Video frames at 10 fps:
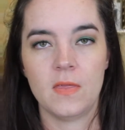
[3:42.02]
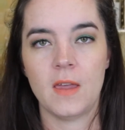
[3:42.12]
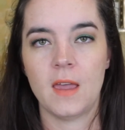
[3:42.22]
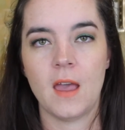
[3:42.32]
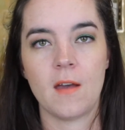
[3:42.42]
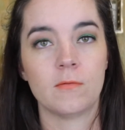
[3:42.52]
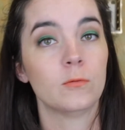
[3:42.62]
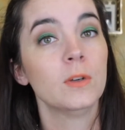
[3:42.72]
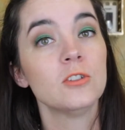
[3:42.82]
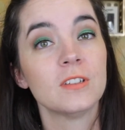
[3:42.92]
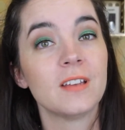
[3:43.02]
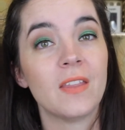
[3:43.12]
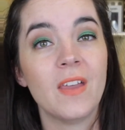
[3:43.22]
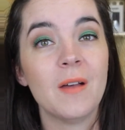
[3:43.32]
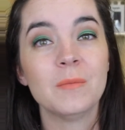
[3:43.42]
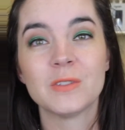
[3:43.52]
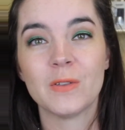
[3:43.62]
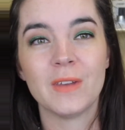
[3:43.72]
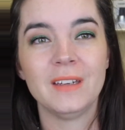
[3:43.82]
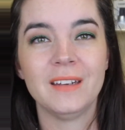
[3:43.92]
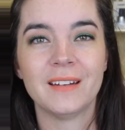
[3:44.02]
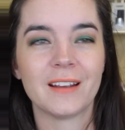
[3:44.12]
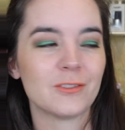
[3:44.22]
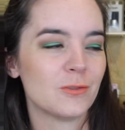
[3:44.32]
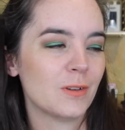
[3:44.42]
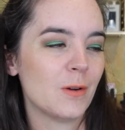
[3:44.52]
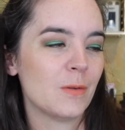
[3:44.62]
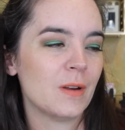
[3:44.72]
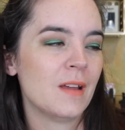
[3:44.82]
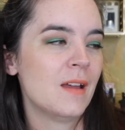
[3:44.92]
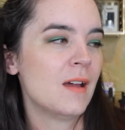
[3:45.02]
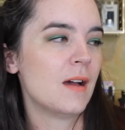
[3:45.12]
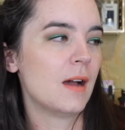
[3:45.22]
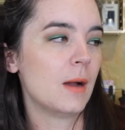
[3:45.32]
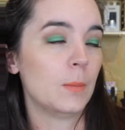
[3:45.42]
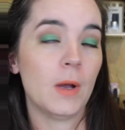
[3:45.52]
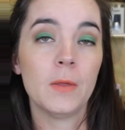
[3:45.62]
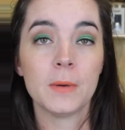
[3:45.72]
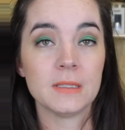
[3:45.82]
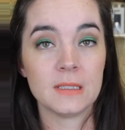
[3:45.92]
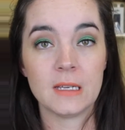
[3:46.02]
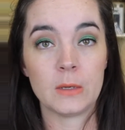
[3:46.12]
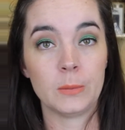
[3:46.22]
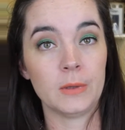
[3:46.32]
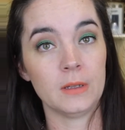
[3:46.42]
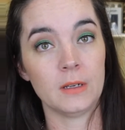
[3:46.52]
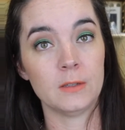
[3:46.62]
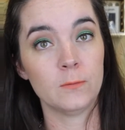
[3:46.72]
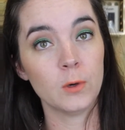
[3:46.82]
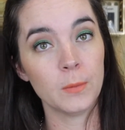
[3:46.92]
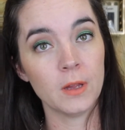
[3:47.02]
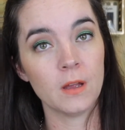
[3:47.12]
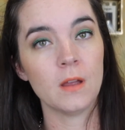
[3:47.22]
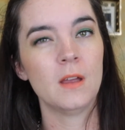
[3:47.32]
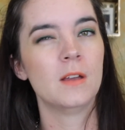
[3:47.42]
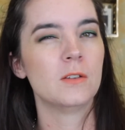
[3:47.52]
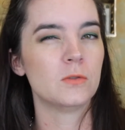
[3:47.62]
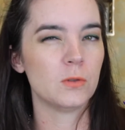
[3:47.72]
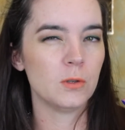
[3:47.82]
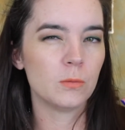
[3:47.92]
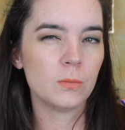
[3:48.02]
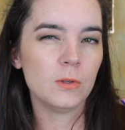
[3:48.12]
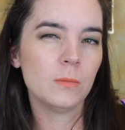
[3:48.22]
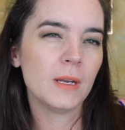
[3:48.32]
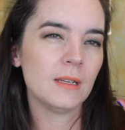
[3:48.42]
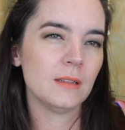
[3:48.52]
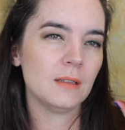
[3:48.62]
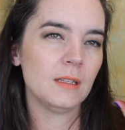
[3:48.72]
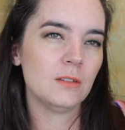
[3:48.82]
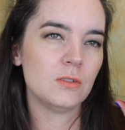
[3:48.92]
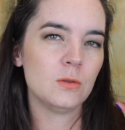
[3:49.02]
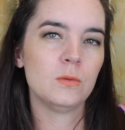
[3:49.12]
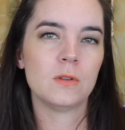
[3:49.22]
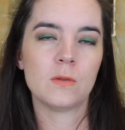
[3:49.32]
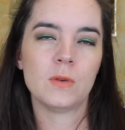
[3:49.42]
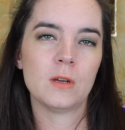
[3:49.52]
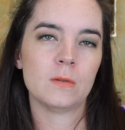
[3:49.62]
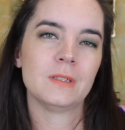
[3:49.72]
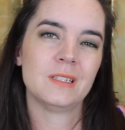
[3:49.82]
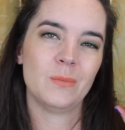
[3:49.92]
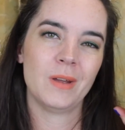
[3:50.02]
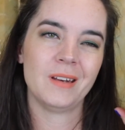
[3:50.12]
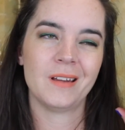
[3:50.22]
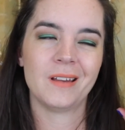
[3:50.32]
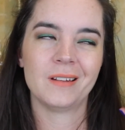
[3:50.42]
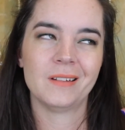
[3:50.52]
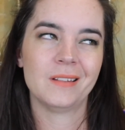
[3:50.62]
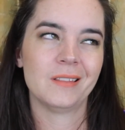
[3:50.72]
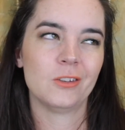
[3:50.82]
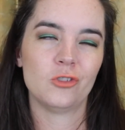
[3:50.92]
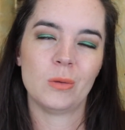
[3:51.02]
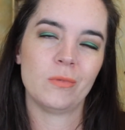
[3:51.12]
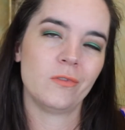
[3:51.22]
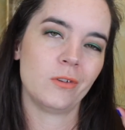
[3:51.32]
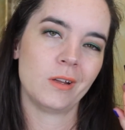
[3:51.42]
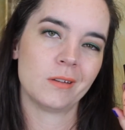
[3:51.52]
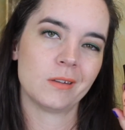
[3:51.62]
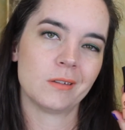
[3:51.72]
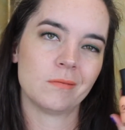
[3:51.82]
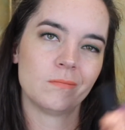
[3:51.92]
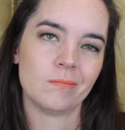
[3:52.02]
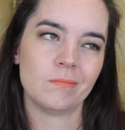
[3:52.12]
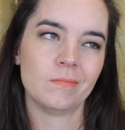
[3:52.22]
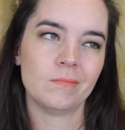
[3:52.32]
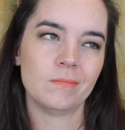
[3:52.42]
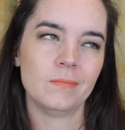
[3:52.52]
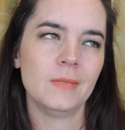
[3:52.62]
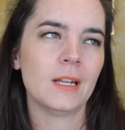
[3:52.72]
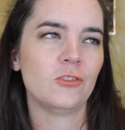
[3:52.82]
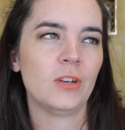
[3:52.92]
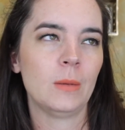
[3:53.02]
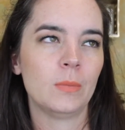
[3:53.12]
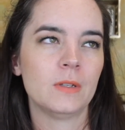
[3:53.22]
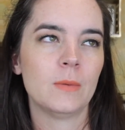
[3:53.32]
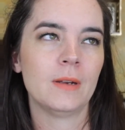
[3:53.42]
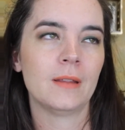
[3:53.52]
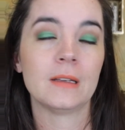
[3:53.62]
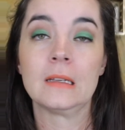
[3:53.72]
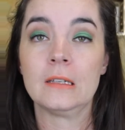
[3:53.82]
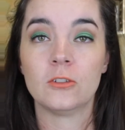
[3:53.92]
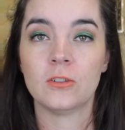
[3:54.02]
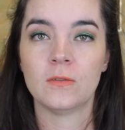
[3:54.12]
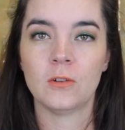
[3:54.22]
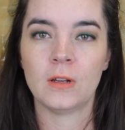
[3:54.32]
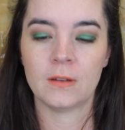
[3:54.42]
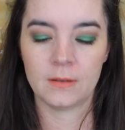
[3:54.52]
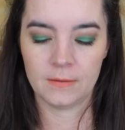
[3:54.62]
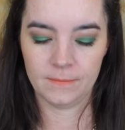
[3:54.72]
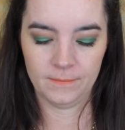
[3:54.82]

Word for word: they have ridges on them, so they need an extra coat. Otherwise, this had a really nice formula, so you might need 2 to 3 coats depending on the shape of your nails. Not shape, depending on the condition of your nails.